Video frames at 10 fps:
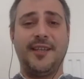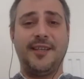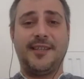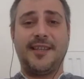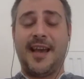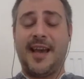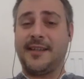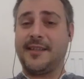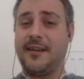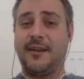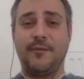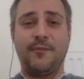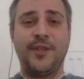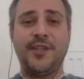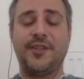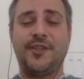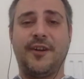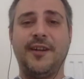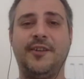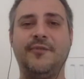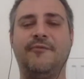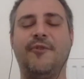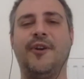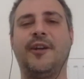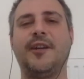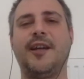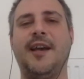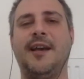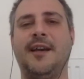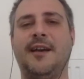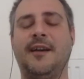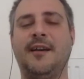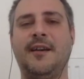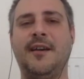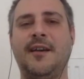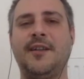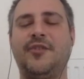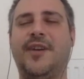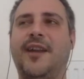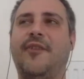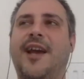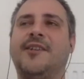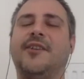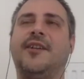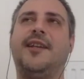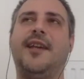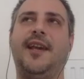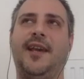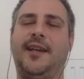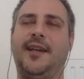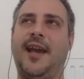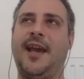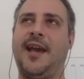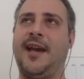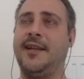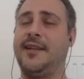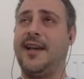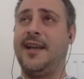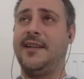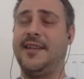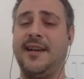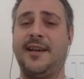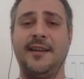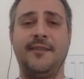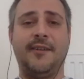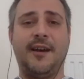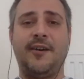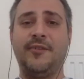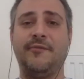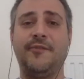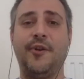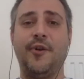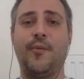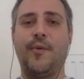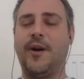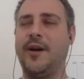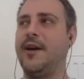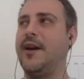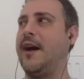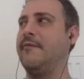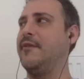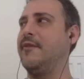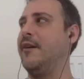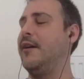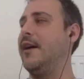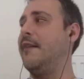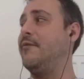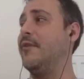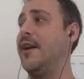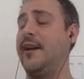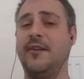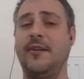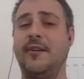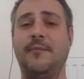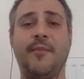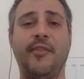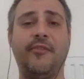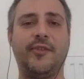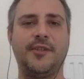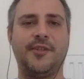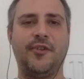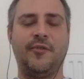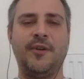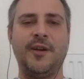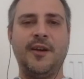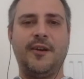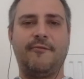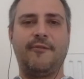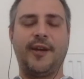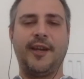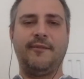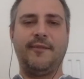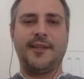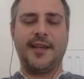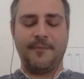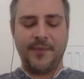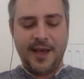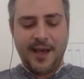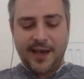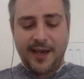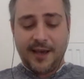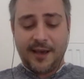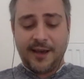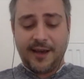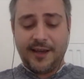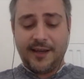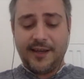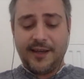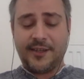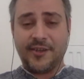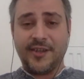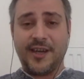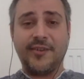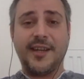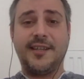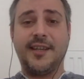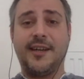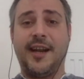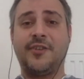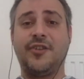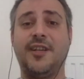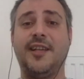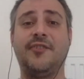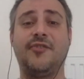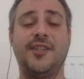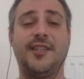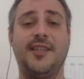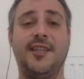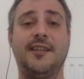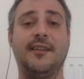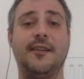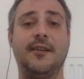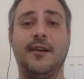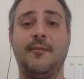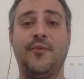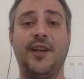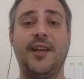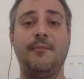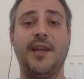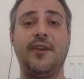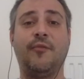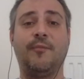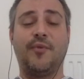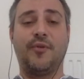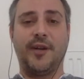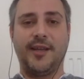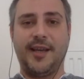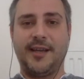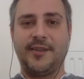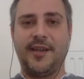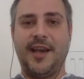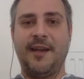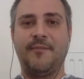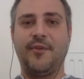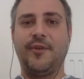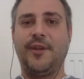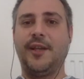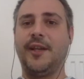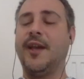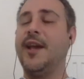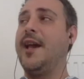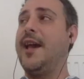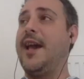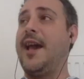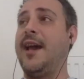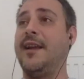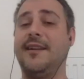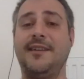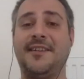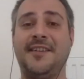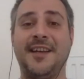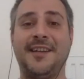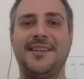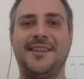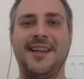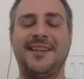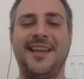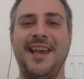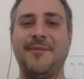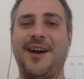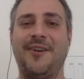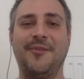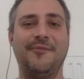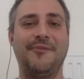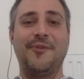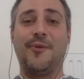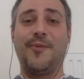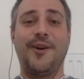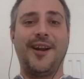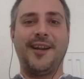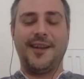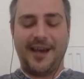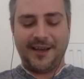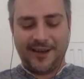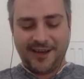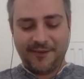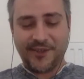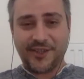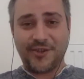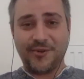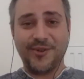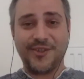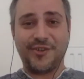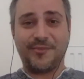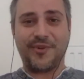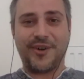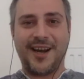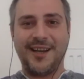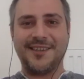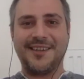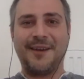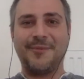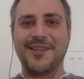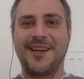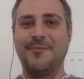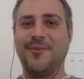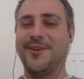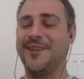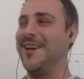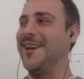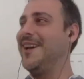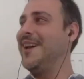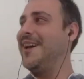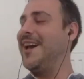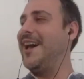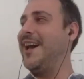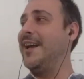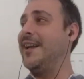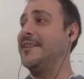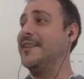is that we just started to work together as a gig, and then out of nowhere, after like a month or so of working with them, it turned out that they're actually interested in bringing me on board as an employee, and that came out of nowhere, and it was a total surprise. I was humbled, and